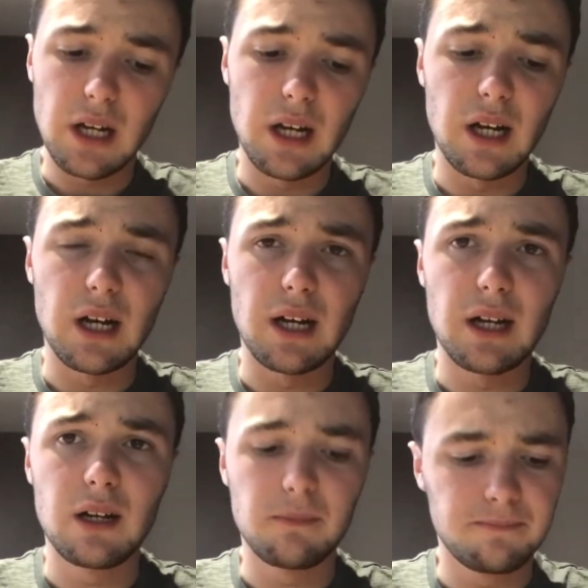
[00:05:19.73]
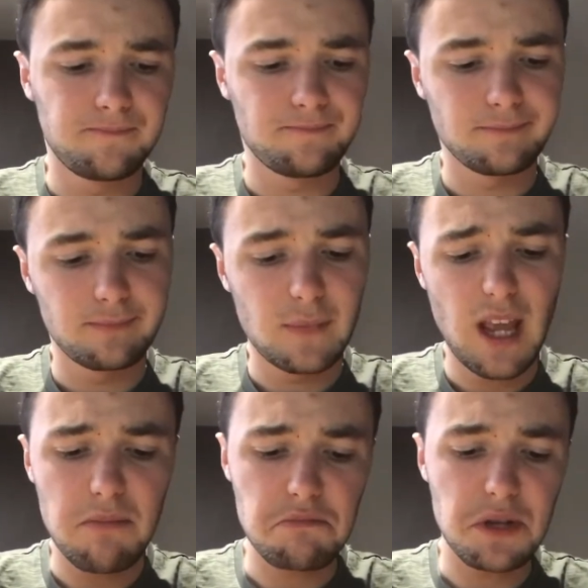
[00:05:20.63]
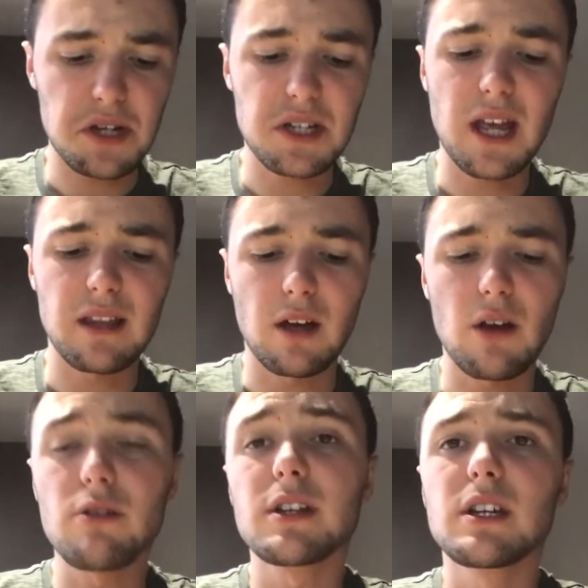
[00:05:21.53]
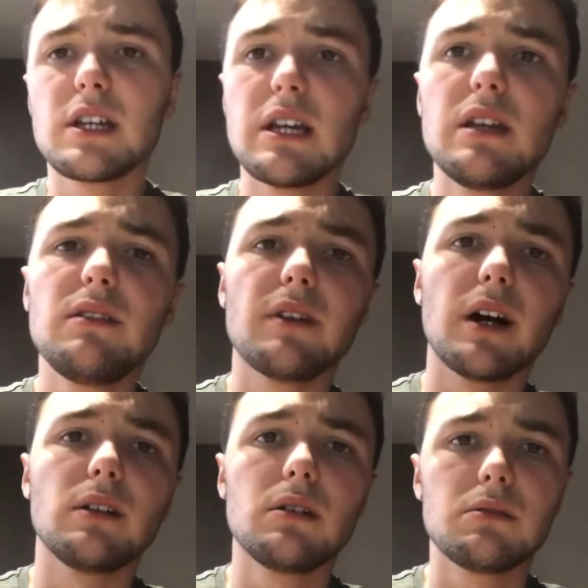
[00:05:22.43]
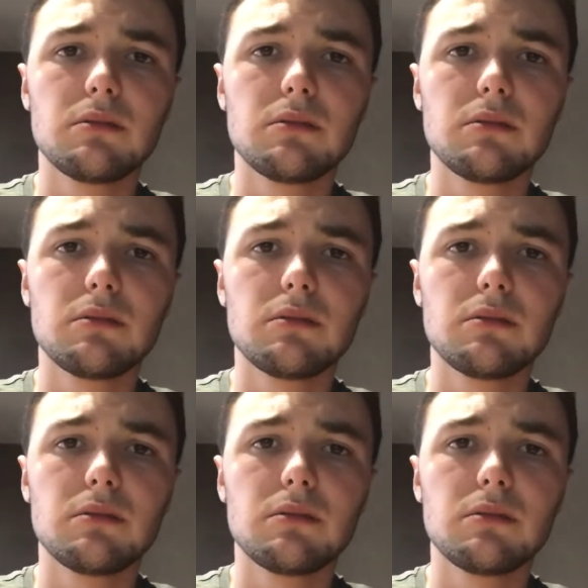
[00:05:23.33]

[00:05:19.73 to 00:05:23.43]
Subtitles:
Yeah, that's that. The Hurricane Evo.